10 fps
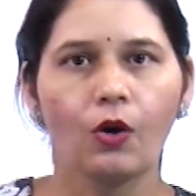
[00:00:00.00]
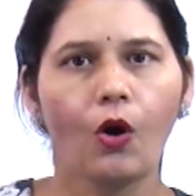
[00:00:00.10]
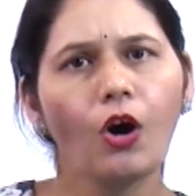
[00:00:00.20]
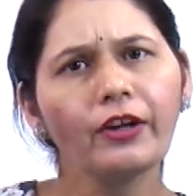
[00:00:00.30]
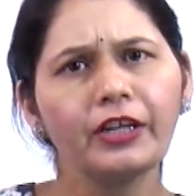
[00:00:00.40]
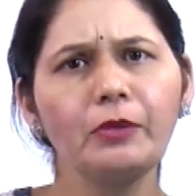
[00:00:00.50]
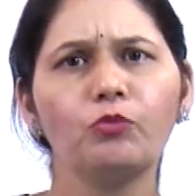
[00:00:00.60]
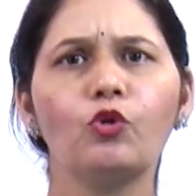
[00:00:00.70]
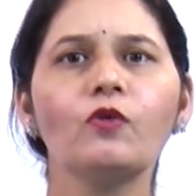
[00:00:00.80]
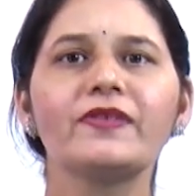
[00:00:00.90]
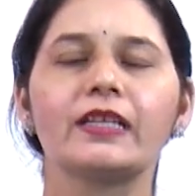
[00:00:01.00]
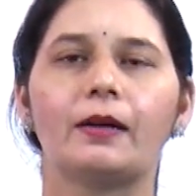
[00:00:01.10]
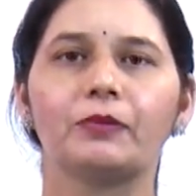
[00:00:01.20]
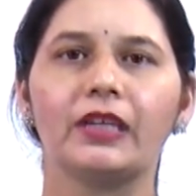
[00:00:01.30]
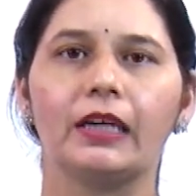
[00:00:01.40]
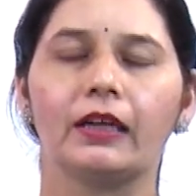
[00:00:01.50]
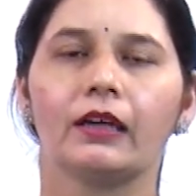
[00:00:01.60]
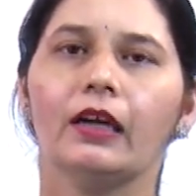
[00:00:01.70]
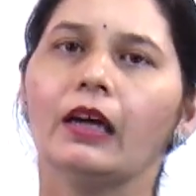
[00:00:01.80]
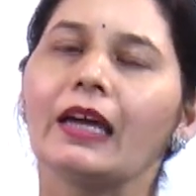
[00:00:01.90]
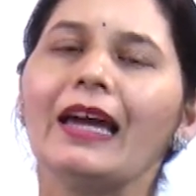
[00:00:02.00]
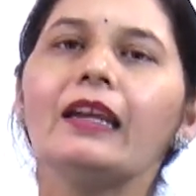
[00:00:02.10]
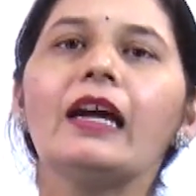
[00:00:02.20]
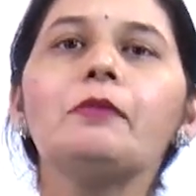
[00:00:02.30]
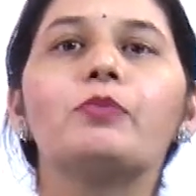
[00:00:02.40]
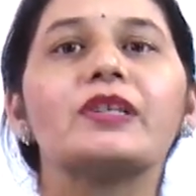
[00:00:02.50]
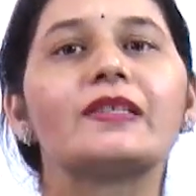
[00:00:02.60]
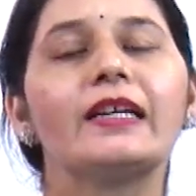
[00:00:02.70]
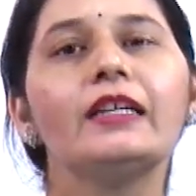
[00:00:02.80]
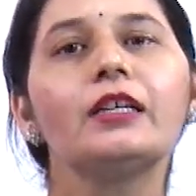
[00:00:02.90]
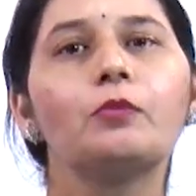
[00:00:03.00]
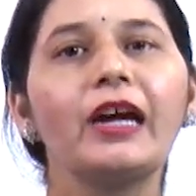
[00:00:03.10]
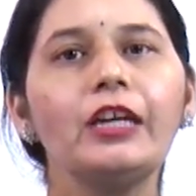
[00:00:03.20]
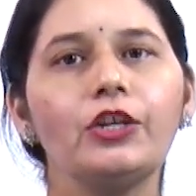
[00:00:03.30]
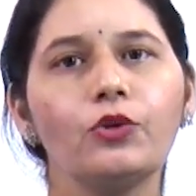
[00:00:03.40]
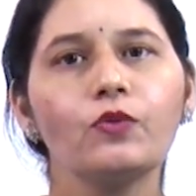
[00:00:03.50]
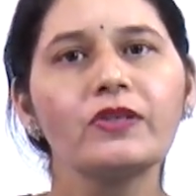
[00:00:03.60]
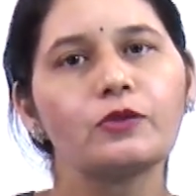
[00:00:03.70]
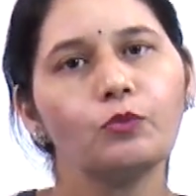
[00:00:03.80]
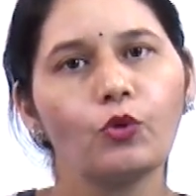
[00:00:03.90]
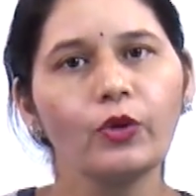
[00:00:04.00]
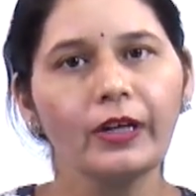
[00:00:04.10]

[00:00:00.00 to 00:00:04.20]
or remove something, can I present my news more